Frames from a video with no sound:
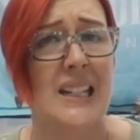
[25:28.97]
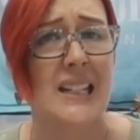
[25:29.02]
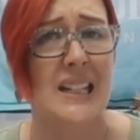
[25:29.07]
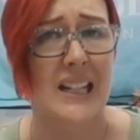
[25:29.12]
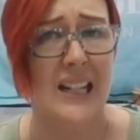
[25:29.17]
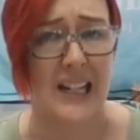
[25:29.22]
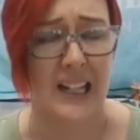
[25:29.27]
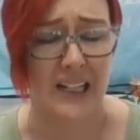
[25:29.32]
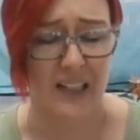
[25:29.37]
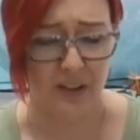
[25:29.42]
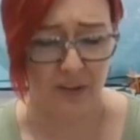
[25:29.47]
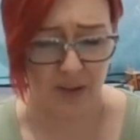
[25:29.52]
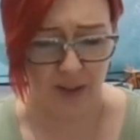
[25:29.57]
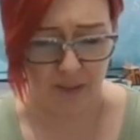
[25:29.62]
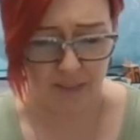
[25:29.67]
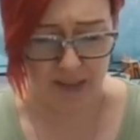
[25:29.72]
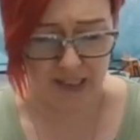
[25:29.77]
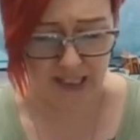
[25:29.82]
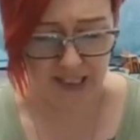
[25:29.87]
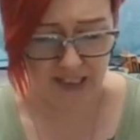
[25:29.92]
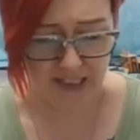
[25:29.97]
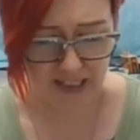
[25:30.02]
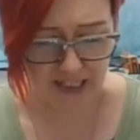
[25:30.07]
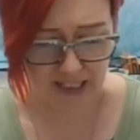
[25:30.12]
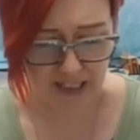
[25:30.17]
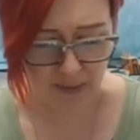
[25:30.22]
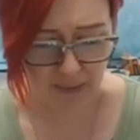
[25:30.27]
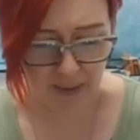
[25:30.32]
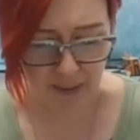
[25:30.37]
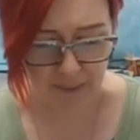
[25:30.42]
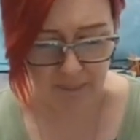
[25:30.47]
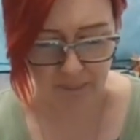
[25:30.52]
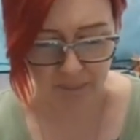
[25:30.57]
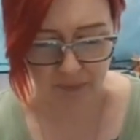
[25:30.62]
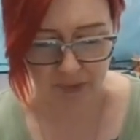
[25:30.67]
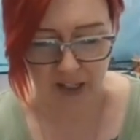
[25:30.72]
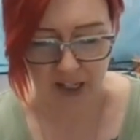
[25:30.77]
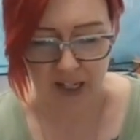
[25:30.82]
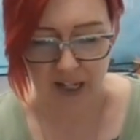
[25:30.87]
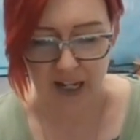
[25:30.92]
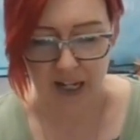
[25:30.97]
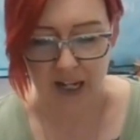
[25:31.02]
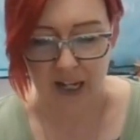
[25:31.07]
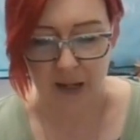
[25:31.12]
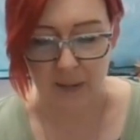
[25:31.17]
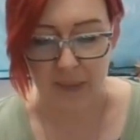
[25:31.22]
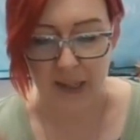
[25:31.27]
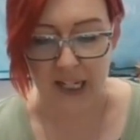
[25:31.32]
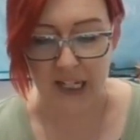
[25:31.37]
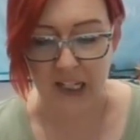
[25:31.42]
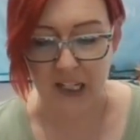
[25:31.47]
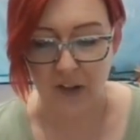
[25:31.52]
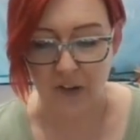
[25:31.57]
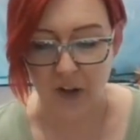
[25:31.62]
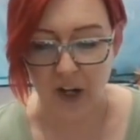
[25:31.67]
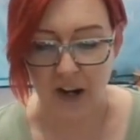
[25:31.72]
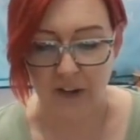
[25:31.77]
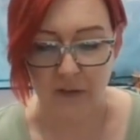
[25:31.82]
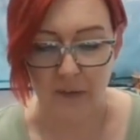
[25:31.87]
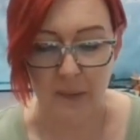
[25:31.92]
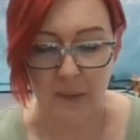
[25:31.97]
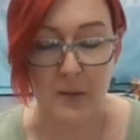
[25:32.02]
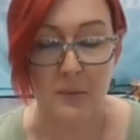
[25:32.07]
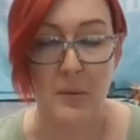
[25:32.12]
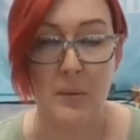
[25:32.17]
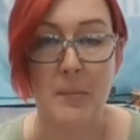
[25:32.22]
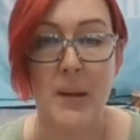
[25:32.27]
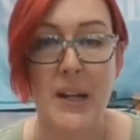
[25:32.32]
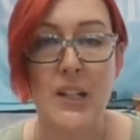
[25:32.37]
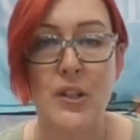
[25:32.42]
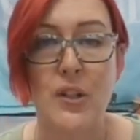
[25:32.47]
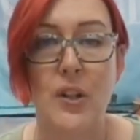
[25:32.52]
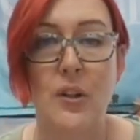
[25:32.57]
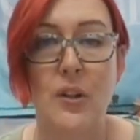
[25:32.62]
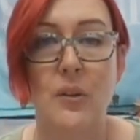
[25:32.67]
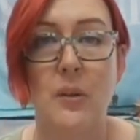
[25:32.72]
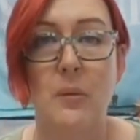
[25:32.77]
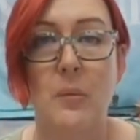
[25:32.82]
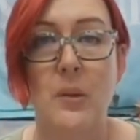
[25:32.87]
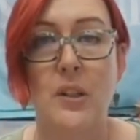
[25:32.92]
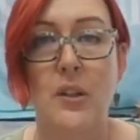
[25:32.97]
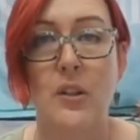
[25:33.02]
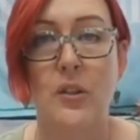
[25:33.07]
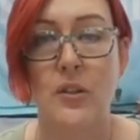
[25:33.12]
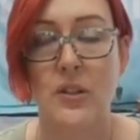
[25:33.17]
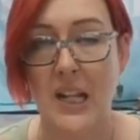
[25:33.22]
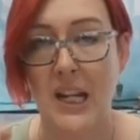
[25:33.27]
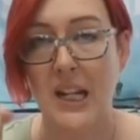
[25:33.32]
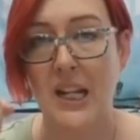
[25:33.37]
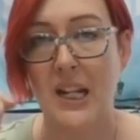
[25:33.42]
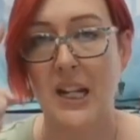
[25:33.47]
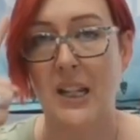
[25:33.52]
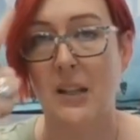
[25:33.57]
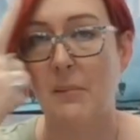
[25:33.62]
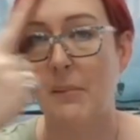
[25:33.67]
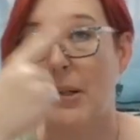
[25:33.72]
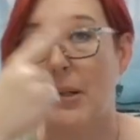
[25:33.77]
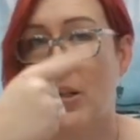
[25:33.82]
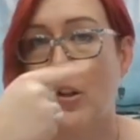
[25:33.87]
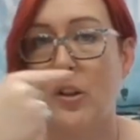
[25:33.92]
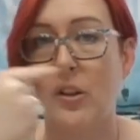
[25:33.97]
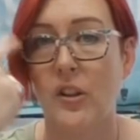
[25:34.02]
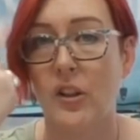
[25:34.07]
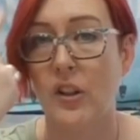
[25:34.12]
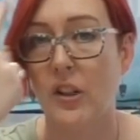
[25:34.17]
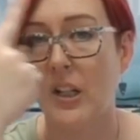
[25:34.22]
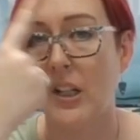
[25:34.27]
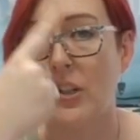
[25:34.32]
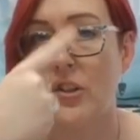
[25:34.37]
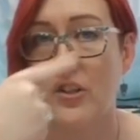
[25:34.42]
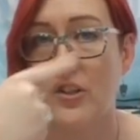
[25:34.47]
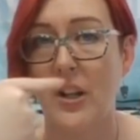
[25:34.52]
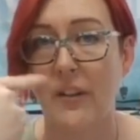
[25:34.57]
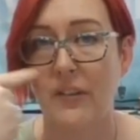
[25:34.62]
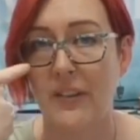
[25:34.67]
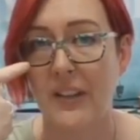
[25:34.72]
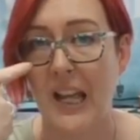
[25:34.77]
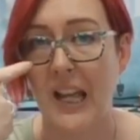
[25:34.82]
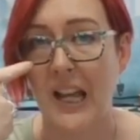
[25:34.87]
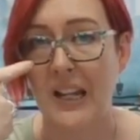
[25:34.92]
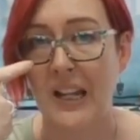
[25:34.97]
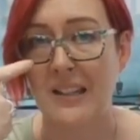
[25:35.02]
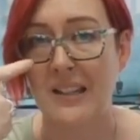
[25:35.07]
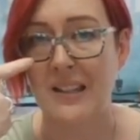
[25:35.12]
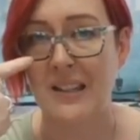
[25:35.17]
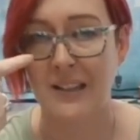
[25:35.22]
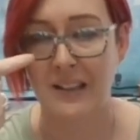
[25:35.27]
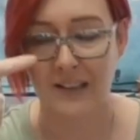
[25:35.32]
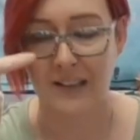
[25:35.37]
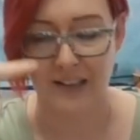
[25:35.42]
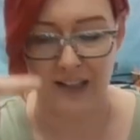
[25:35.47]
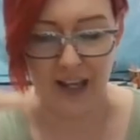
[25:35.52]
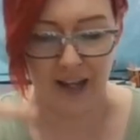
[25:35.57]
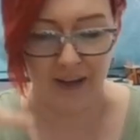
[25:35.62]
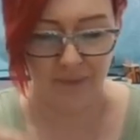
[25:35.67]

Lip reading: Highly recommend it. Anyway, any other affirmation, but make sure that when you're saying it in the mirror, you're looking yourself in the eyes. Yeah.